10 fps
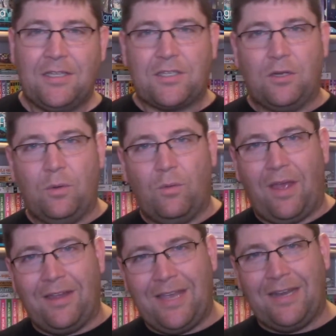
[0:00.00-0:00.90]
So
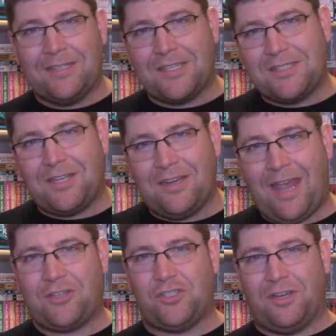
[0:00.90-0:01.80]
again, it's this
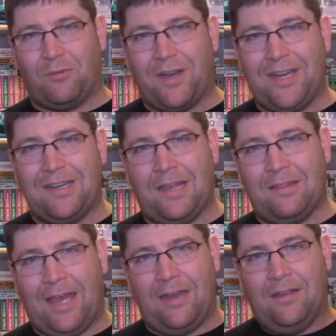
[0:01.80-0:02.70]
connection, right?
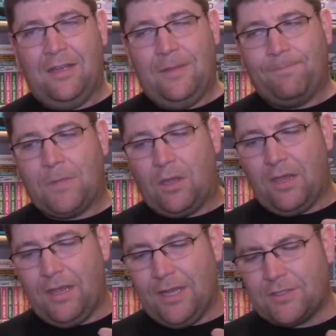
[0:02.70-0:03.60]
And that
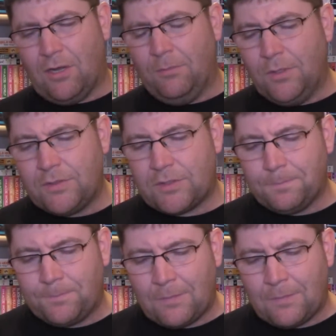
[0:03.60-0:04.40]
it's almost,